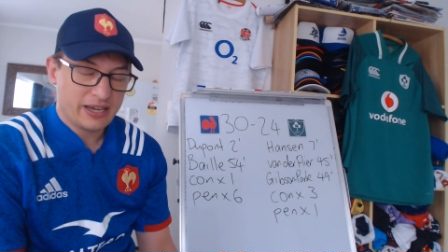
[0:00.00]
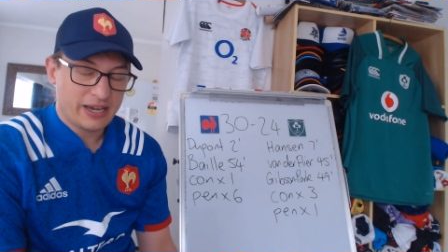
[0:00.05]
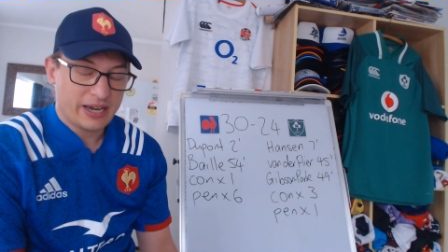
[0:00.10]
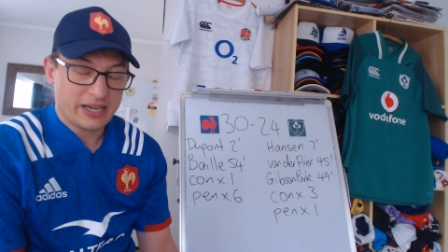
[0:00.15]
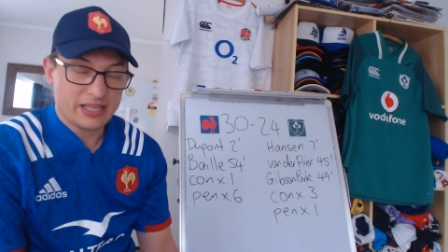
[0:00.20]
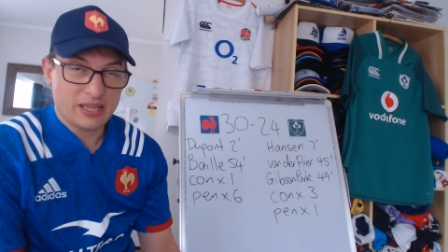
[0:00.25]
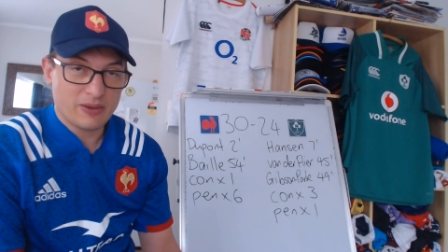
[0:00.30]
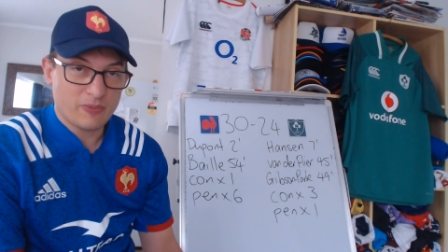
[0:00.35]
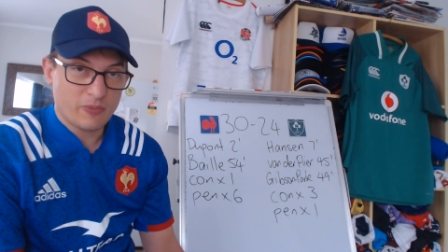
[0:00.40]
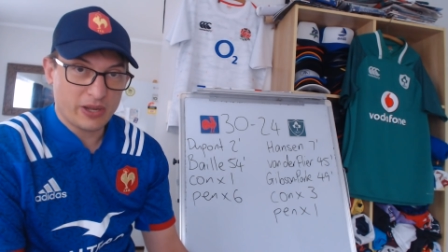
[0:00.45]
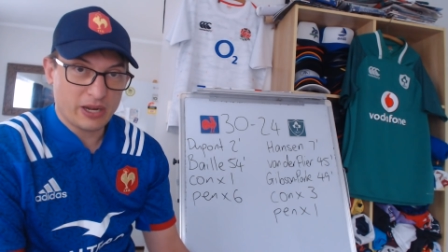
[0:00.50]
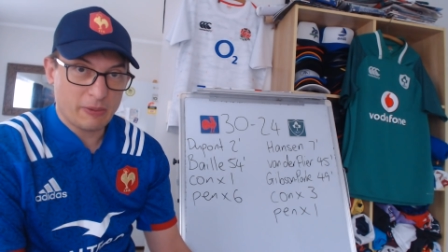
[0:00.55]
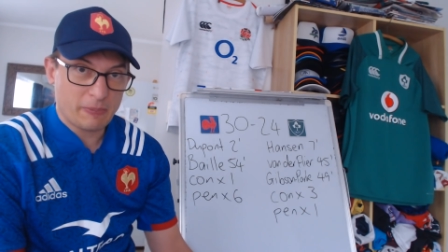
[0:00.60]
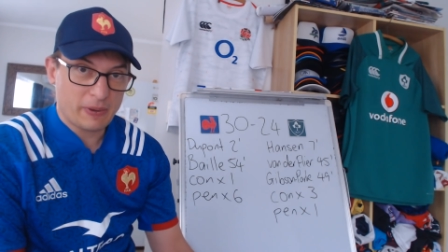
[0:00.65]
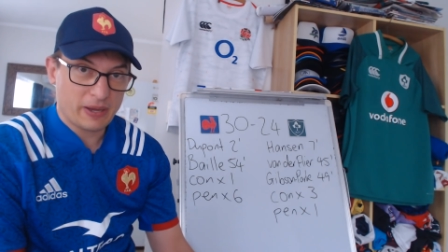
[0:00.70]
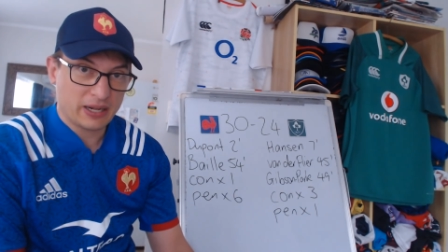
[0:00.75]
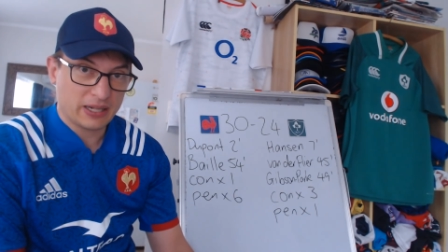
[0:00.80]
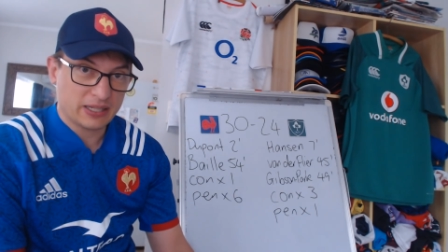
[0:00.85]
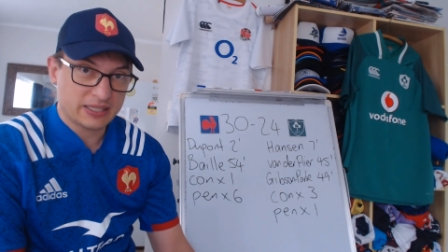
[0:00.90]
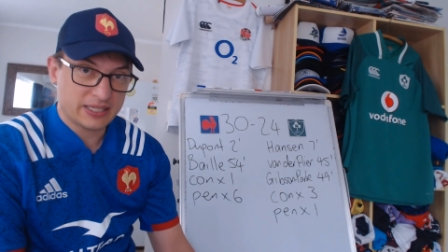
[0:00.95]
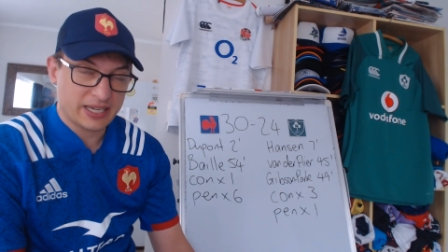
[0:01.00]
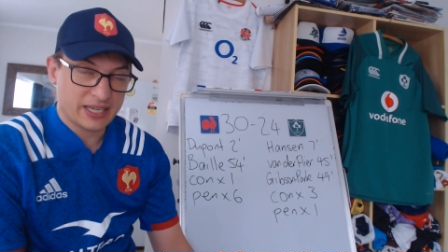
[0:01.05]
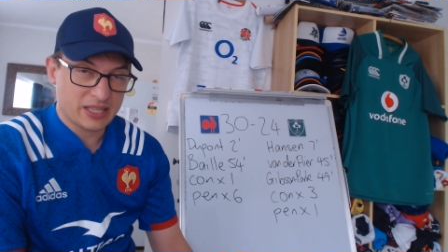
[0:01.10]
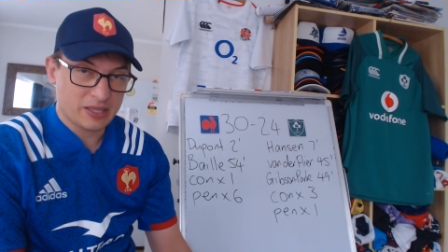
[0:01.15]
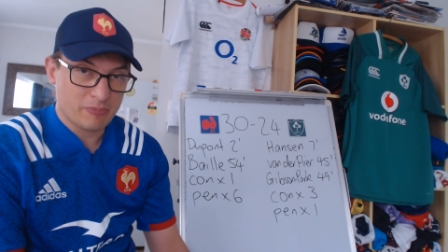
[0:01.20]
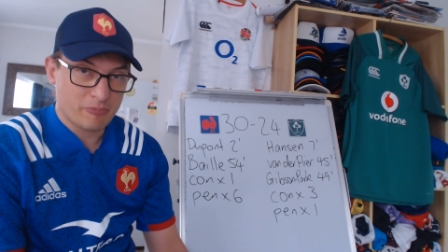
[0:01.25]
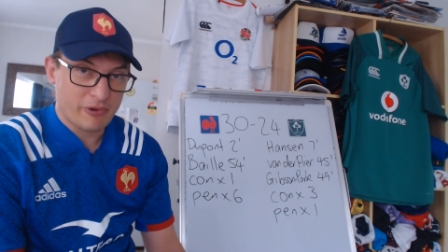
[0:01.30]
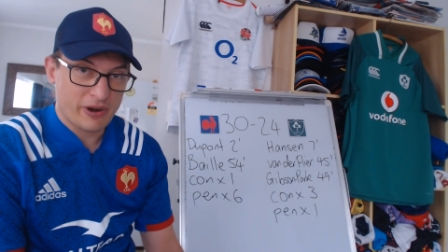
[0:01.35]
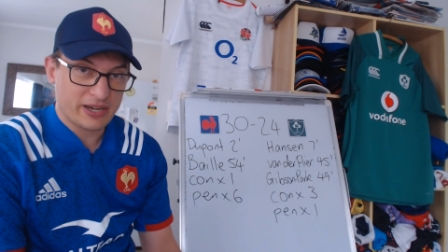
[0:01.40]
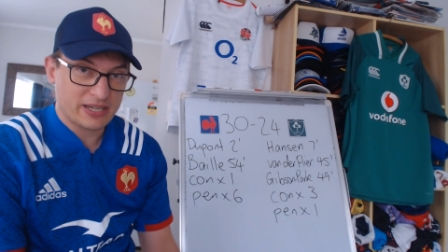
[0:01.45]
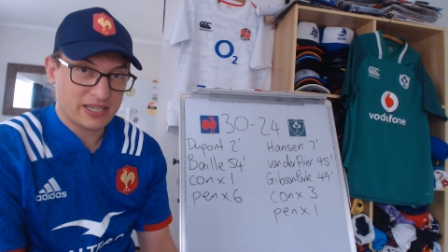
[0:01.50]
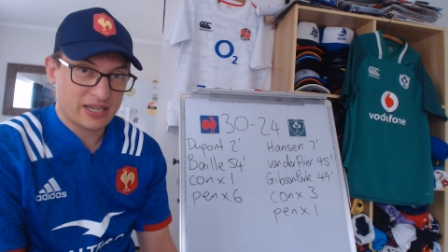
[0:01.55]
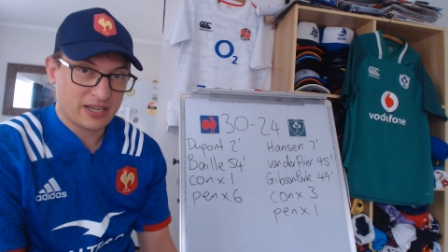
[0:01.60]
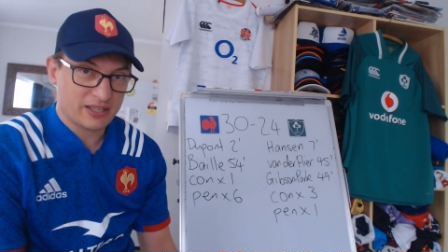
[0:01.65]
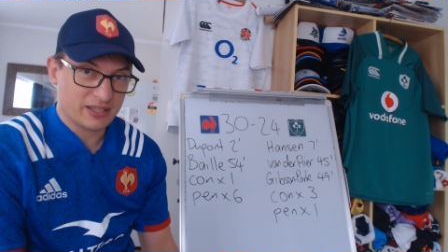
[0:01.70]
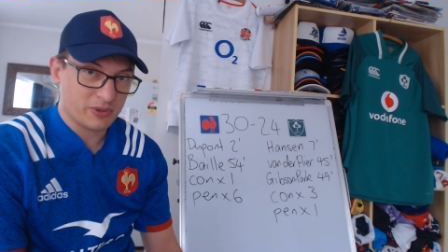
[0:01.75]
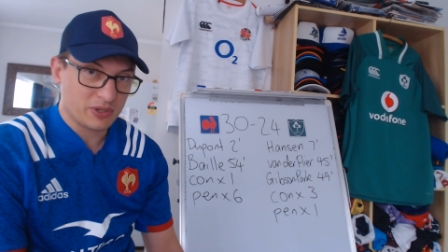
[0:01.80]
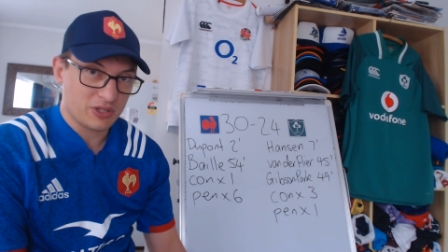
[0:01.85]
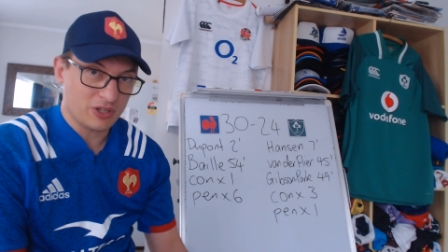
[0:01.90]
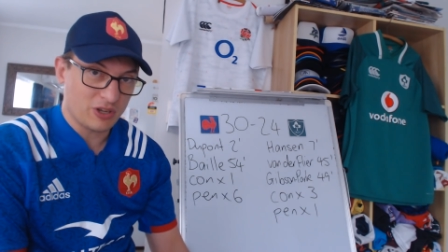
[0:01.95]
and then win a penalty at the breakdown?
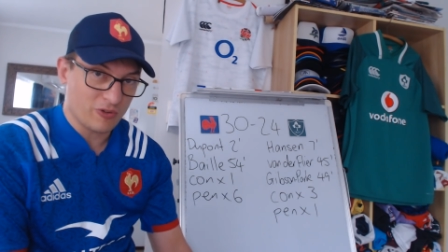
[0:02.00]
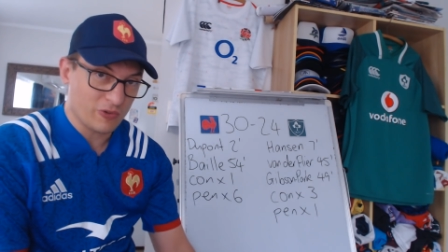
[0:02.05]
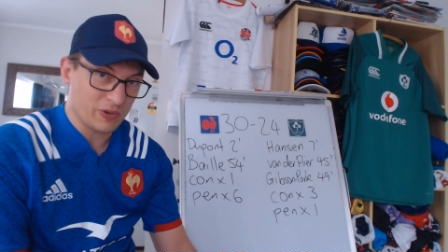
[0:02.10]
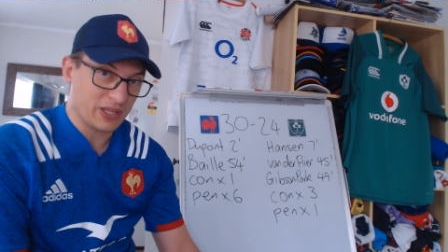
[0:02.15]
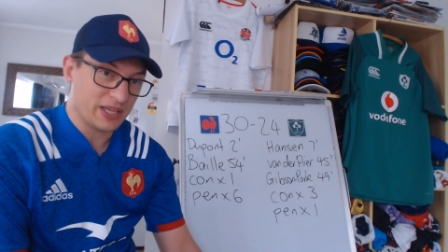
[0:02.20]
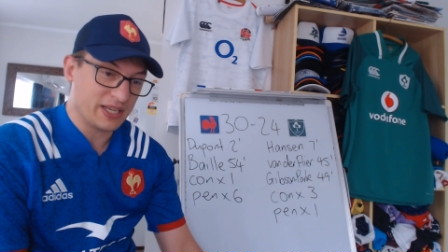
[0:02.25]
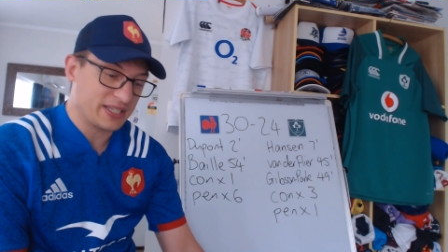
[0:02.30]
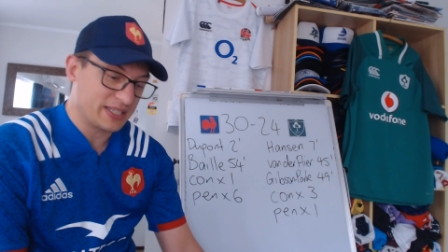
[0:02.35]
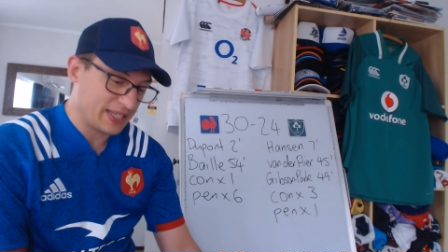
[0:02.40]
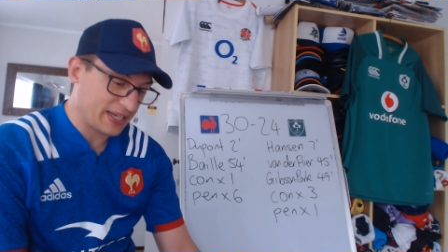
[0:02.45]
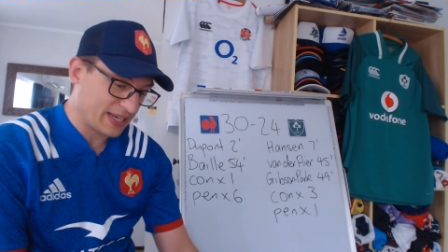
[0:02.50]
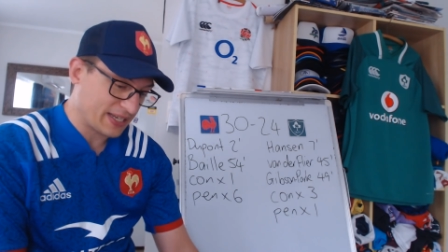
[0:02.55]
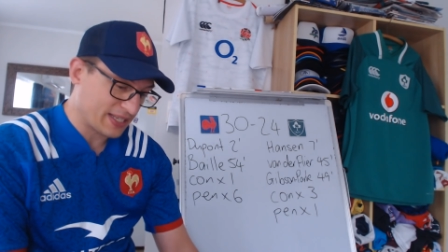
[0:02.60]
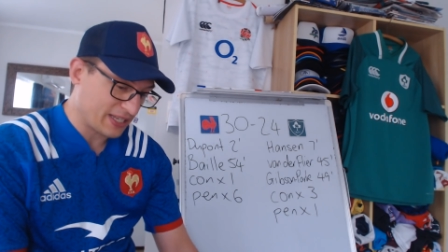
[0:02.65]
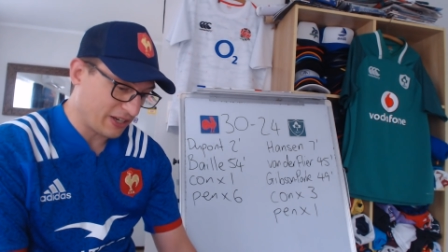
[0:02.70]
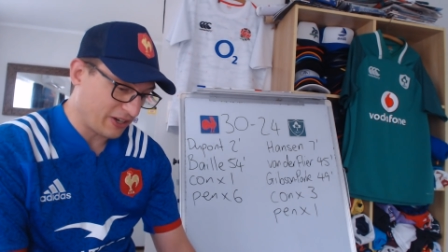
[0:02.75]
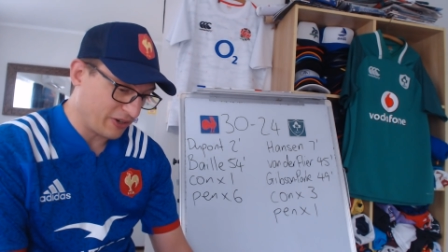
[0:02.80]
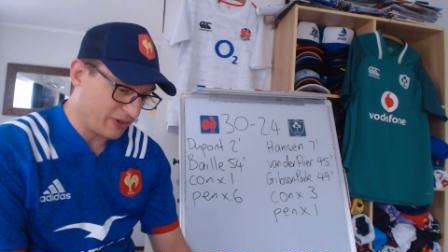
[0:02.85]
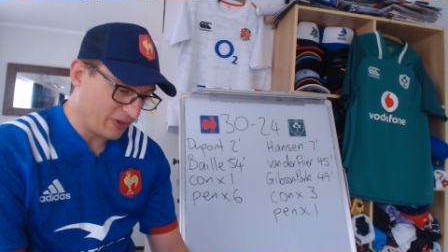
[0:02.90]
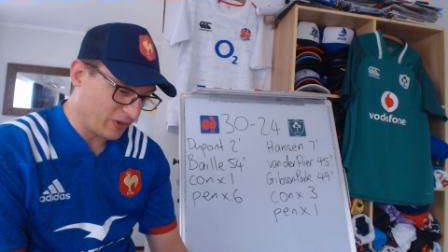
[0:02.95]
It was not releasing. So